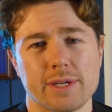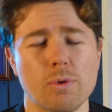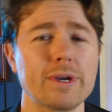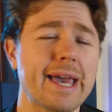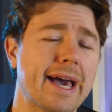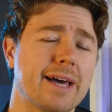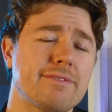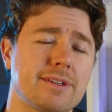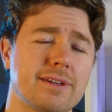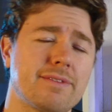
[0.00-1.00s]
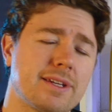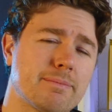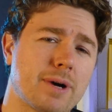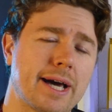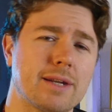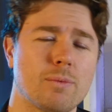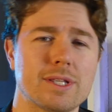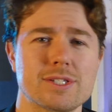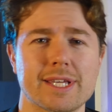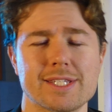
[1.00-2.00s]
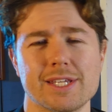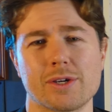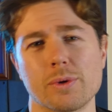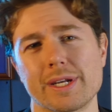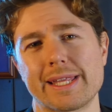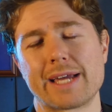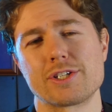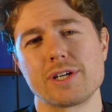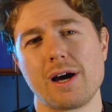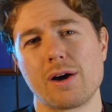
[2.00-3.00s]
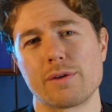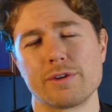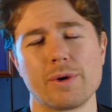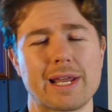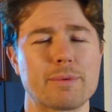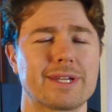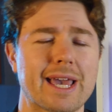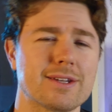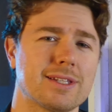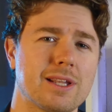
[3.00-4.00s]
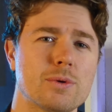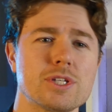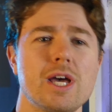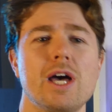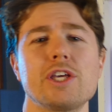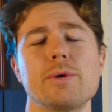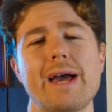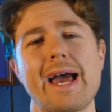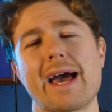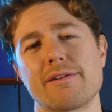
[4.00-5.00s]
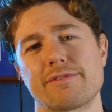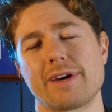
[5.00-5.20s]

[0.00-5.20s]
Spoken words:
Well, yeah, if you didn't buy in at 160 according to that chart, or if you weren't able to get into the lows, you have.